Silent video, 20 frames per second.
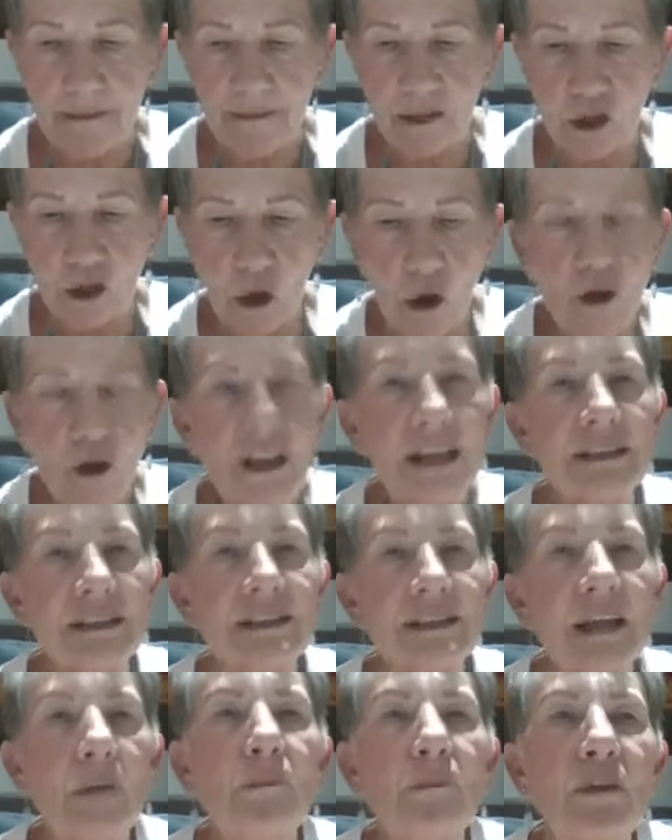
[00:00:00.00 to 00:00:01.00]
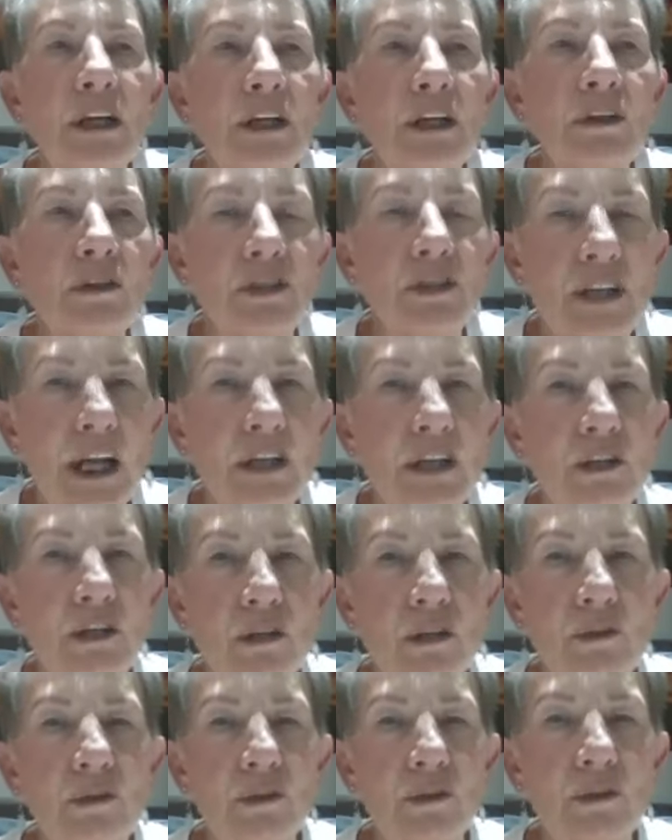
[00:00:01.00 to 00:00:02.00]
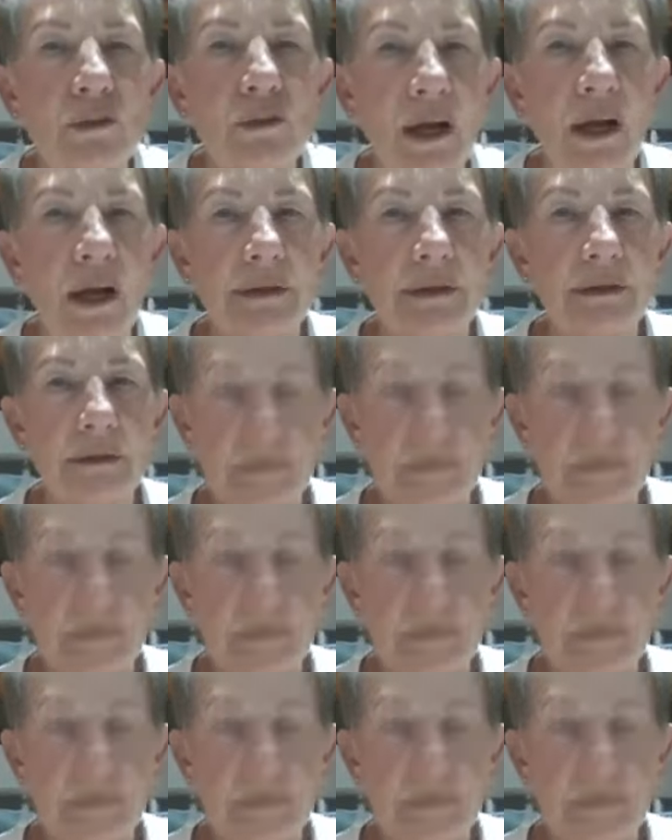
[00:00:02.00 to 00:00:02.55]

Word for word: God has something to say to you tonight.